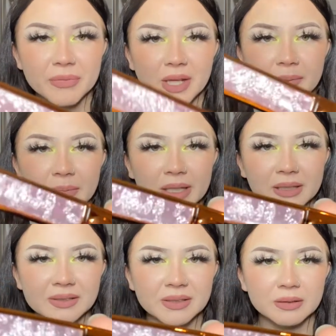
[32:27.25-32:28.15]
I'm like,
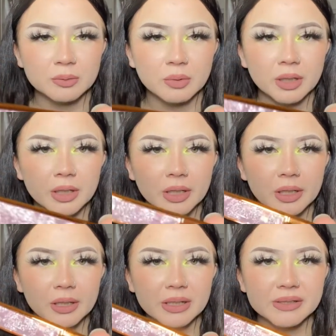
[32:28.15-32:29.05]
is it a
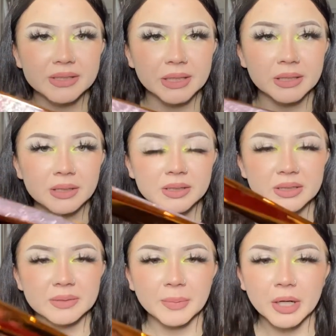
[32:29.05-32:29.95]
word? Is it
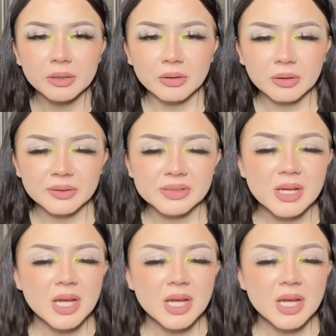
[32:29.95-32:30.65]
sparkles?